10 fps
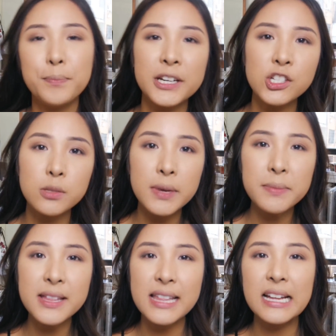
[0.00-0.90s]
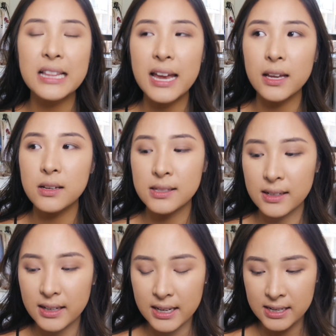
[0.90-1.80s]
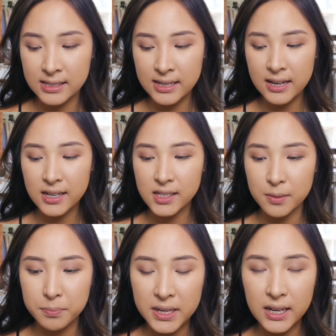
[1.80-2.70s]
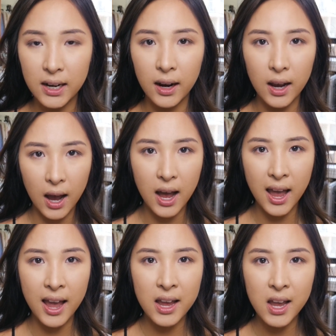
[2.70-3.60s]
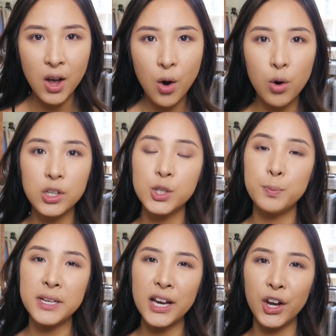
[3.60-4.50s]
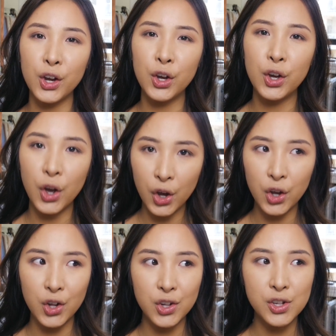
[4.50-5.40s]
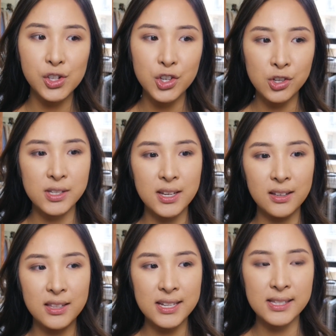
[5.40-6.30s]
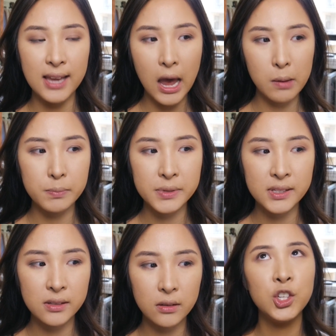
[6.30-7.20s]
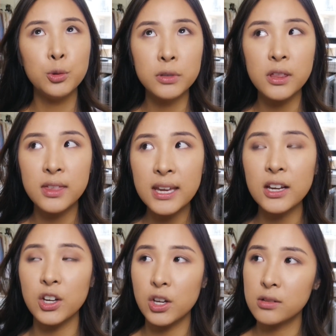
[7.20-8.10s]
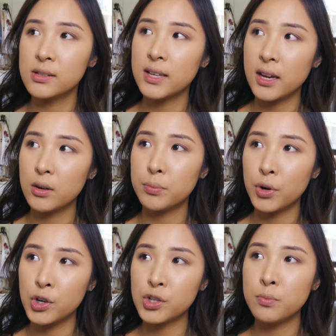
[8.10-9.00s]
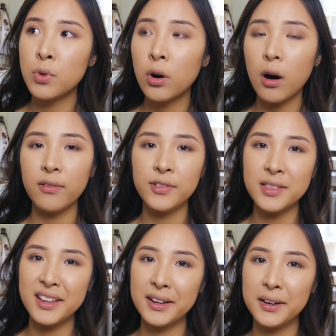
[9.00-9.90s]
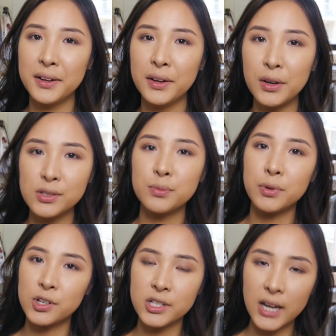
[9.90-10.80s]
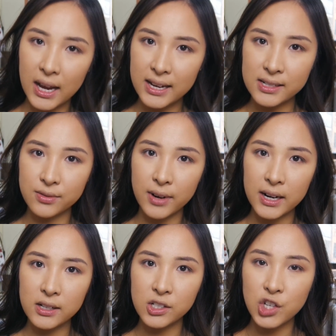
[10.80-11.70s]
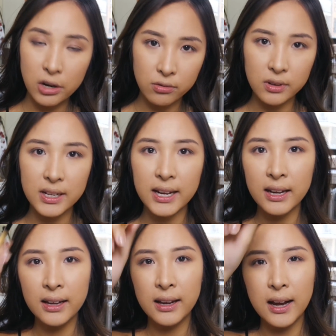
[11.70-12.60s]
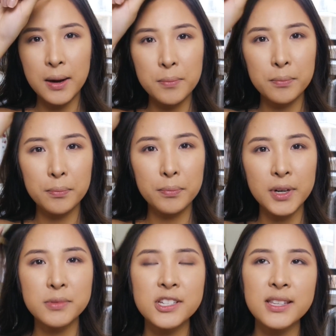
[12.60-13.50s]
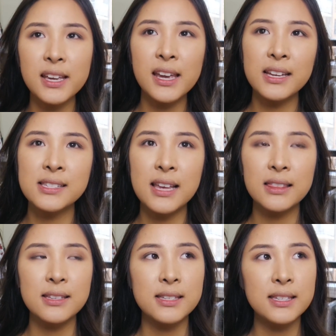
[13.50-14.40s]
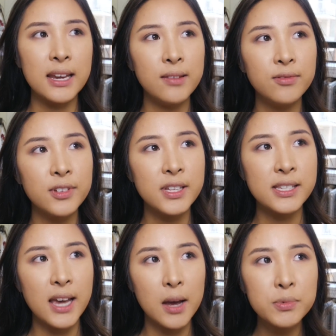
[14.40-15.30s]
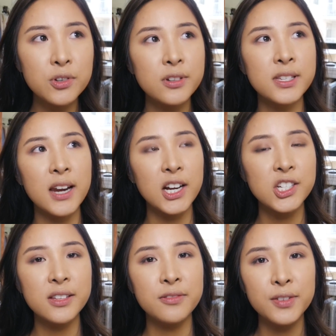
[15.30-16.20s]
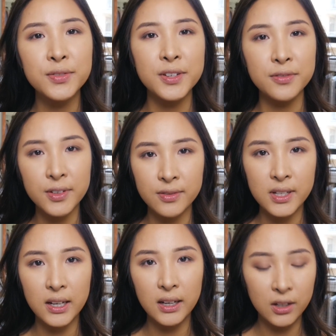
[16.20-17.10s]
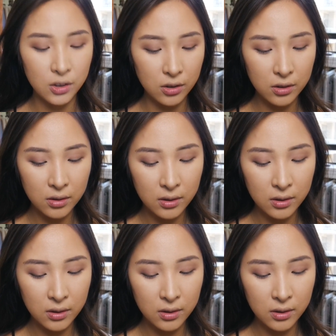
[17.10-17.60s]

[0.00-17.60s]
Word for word: But it just made me think, like, is it easier to be a guy or to be a girl using these apps? You would think girls get approached more often than girls approach guys, right? Generally. Um, but I'm just thinking, is that the same for these apps, or is it actually fifty fifty, you know?